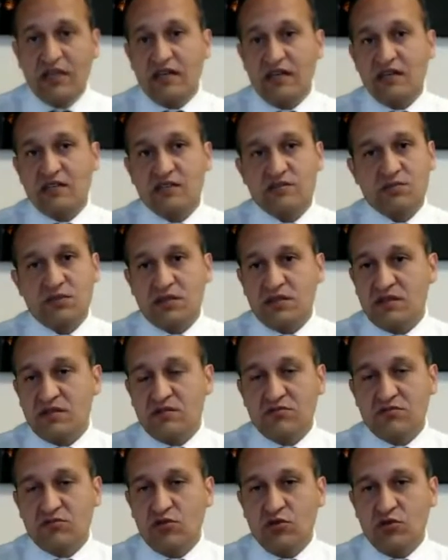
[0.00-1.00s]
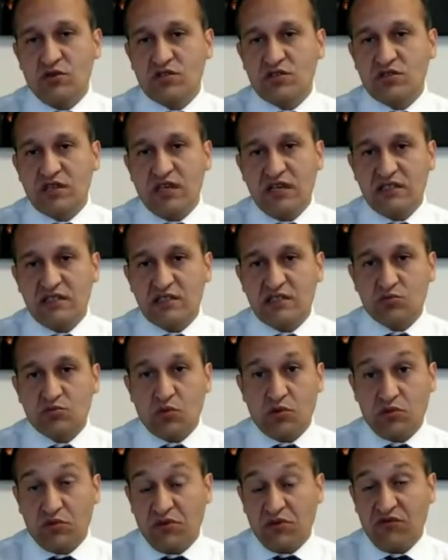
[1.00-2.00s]
there's been numerous cases
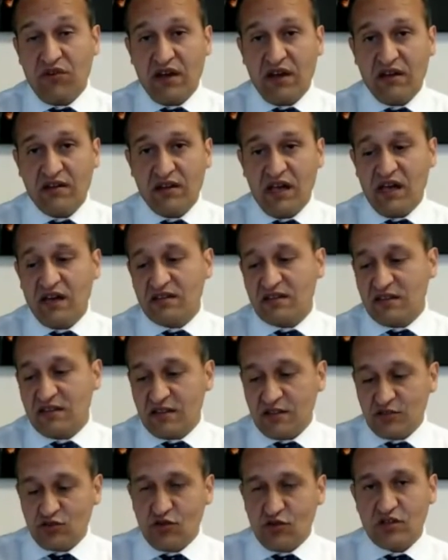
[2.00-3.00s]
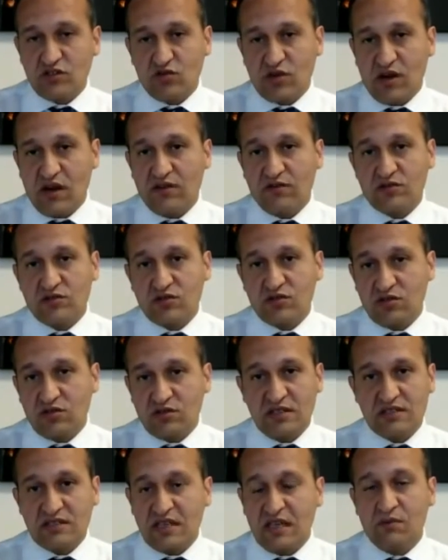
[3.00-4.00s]
where we found out that the truck drivers are
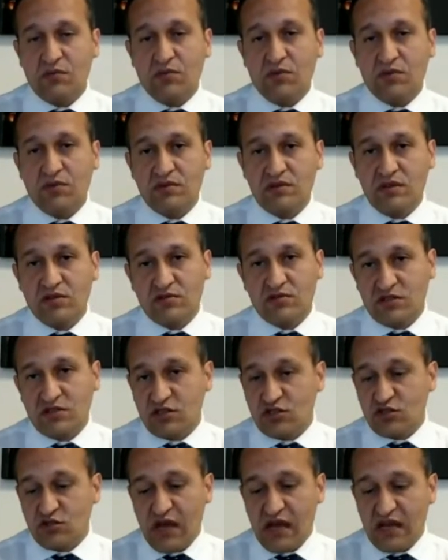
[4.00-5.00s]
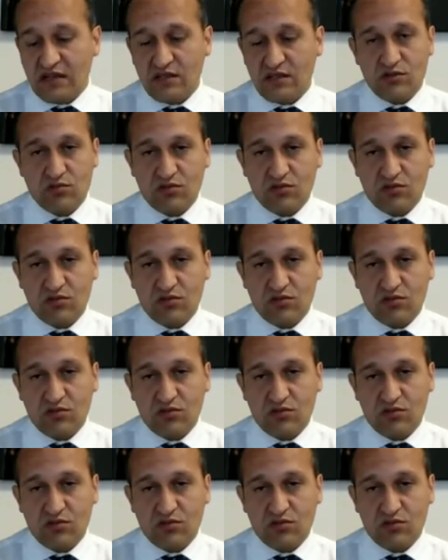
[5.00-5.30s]
distracted